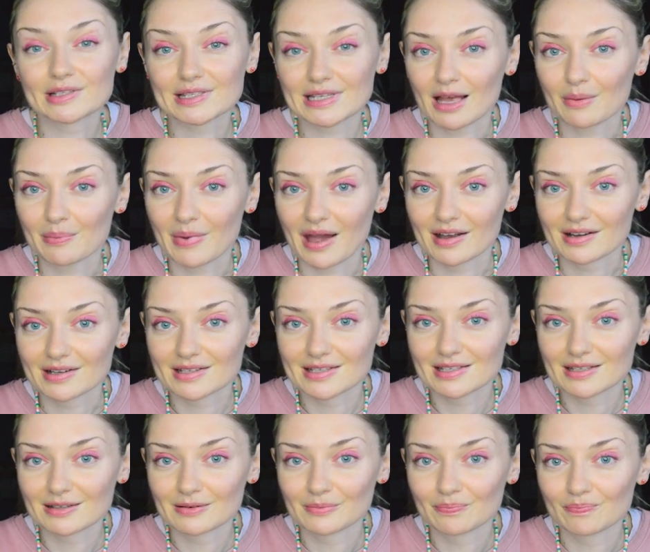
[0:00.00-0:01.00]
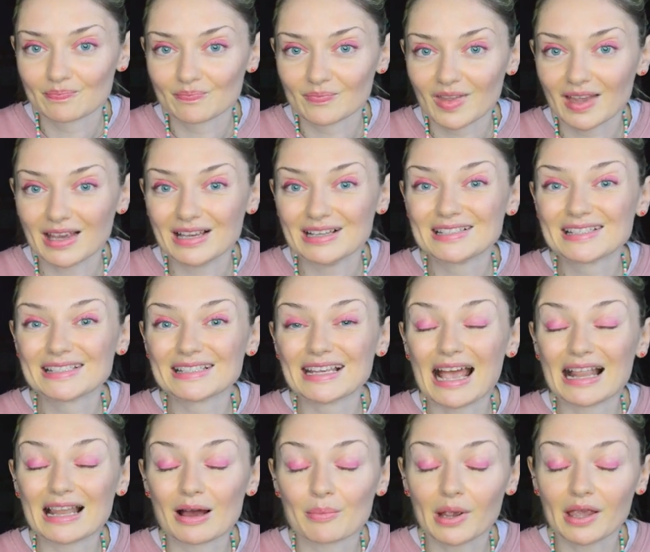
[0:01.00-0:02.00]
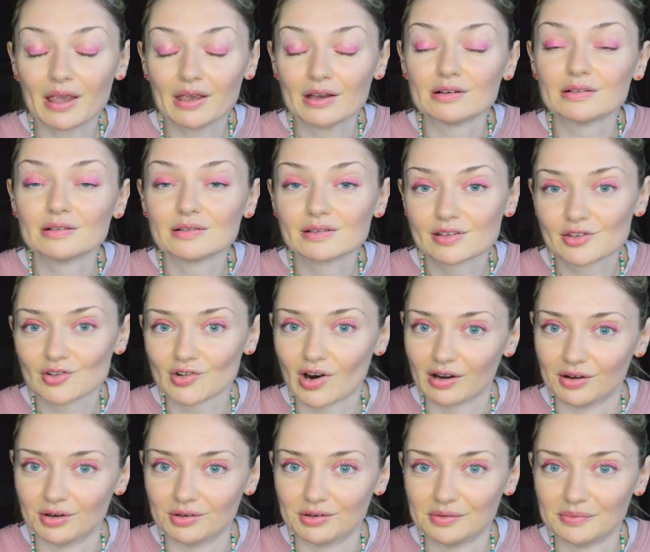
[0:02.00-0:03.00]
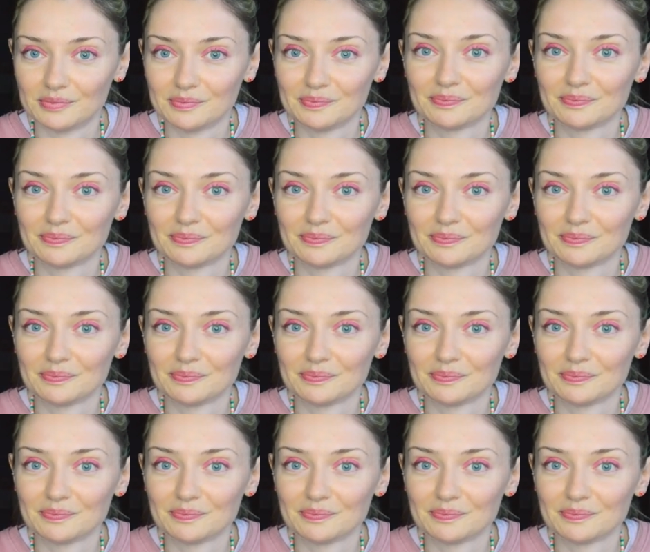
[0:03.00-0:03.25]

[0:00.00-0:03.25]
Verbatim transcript: setbacks. It's an uphill struggle.